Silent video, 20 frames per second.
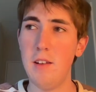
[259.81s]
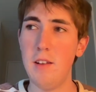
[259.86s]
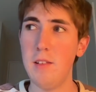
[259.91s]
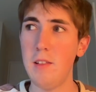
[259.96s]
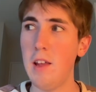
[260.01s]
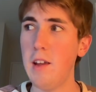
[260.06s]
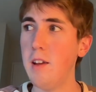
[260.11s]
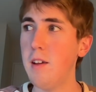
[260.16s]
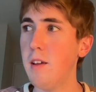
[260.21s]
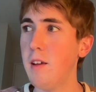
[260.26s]

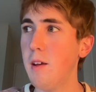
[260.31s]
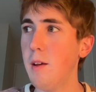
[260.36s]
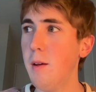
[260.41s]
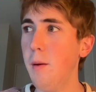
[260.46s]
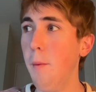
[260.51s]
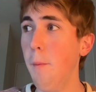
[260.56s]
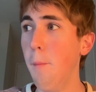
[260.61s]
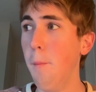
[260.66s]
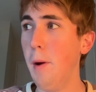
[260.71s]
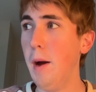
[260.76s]
like
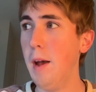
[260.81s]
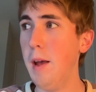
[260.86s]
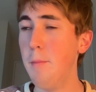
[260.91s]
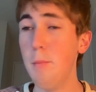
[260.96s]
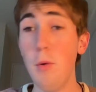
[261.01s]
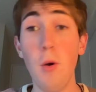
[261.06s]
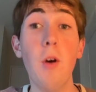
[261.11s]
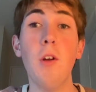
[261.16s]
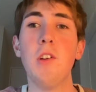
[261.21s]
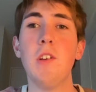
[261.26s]
my
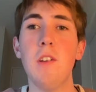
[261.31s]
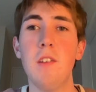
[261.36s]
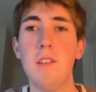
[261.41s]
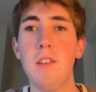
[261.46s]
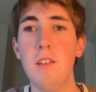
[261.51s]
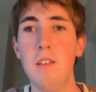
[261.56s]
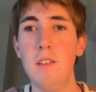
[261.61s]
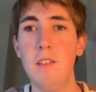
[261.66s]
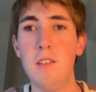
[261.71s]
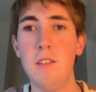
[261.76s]

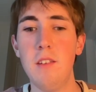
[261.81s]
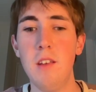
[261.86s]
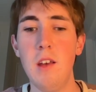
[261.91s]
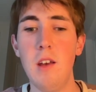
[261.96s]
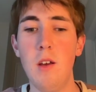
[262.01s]
purchases